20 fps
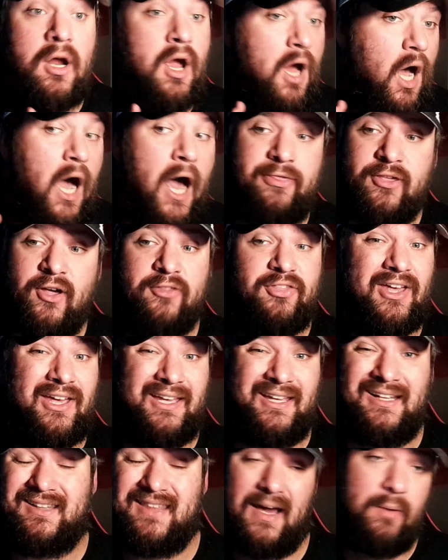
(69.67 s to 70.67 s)
I thought they
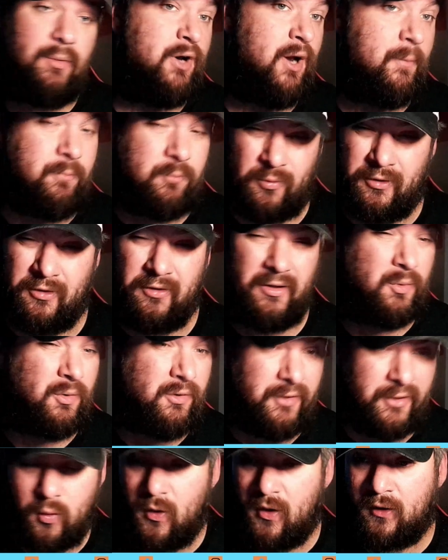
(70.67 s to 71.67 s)
heated that one up really,
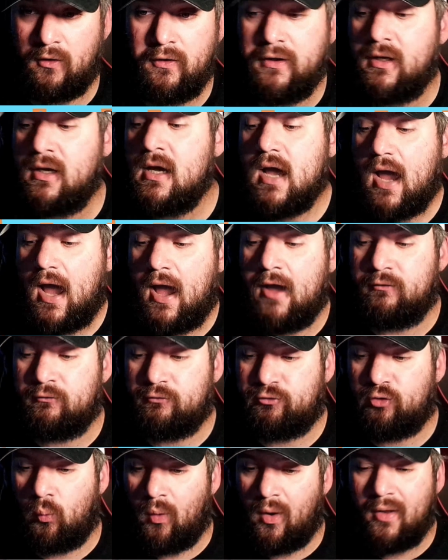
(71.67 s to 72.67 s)
really quickly. And
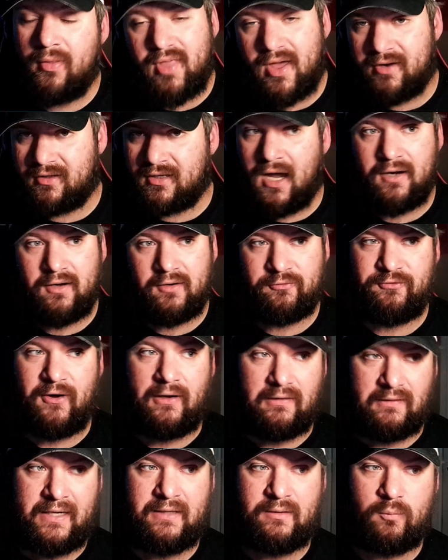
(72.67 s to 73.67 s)
for one that kind of felt
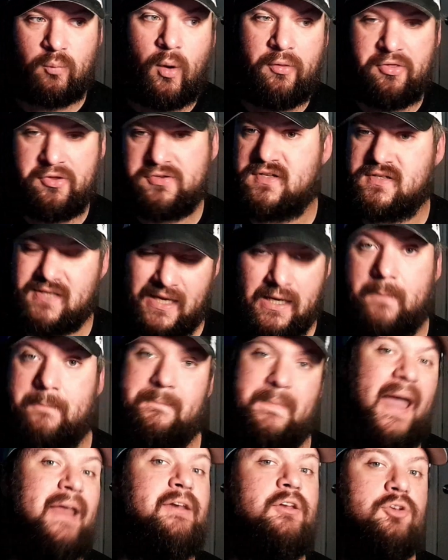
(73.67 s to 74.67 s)
like, well, this is like a
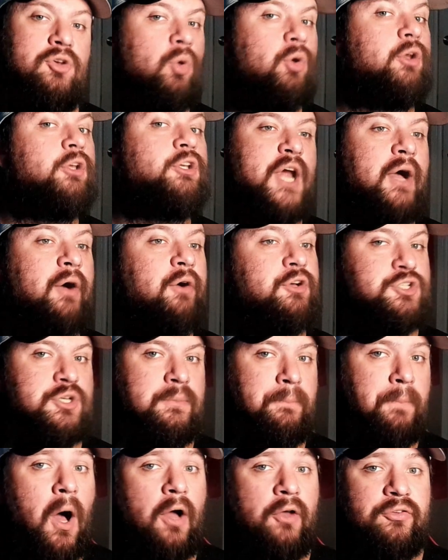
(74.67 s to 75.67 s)
mandatory challenge in
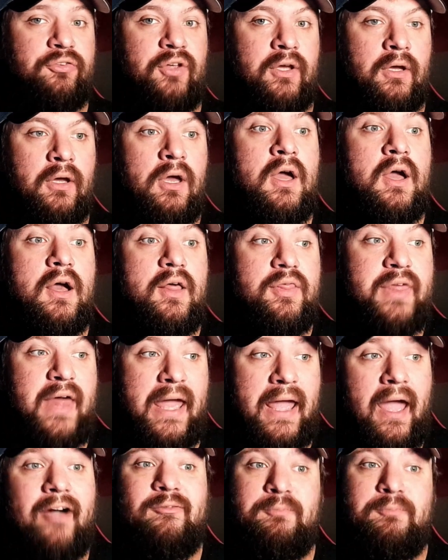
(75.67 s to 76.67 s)
boxing, they
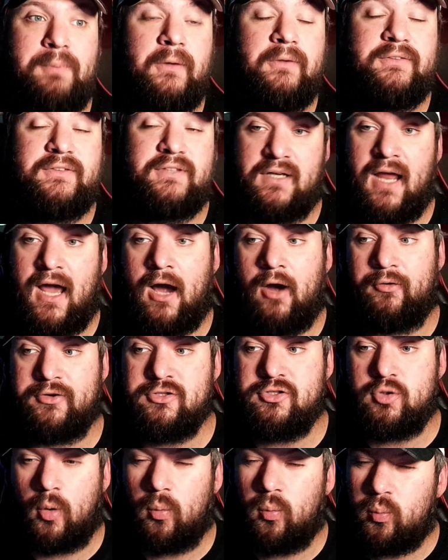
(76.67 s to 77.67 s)
have built it now
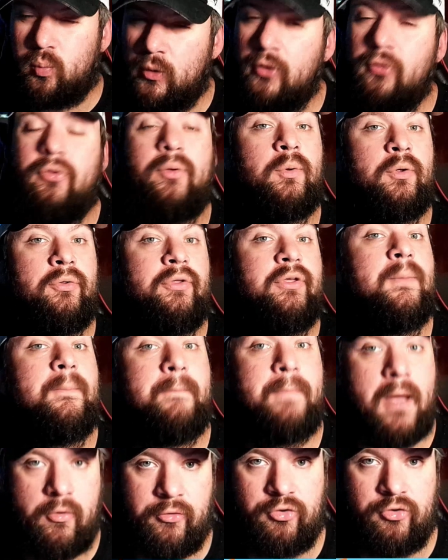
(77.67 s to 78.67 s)
into a really, really
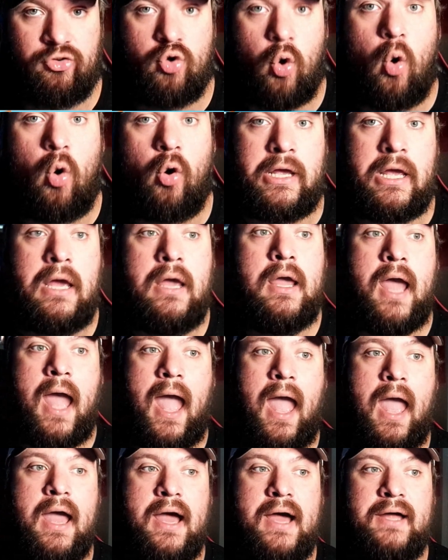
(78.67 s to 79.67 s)
compelling story.
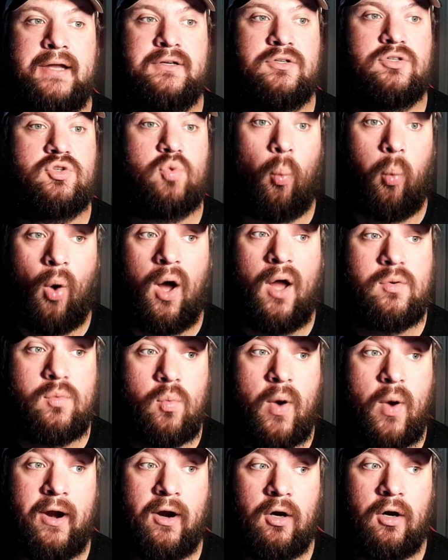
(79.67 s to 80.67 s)
And one
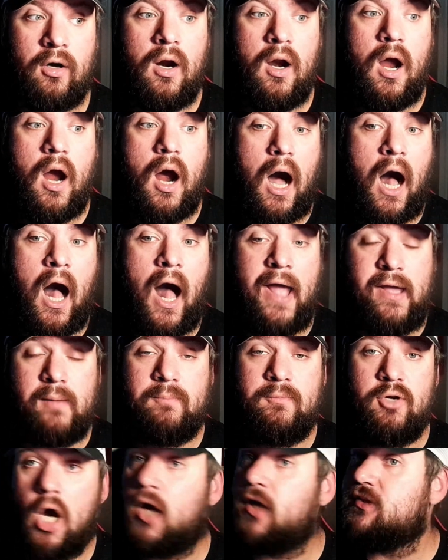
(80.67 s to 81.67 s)
where I
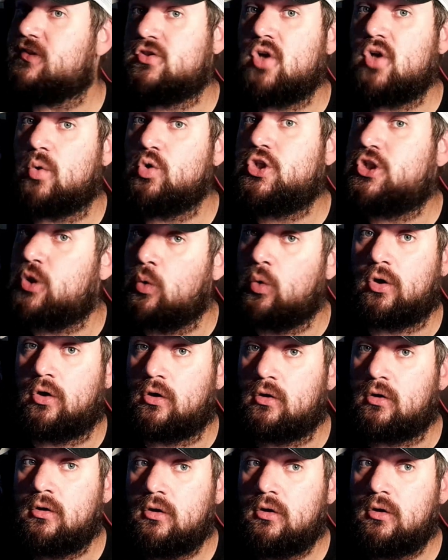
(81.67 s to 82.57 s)
am not so sure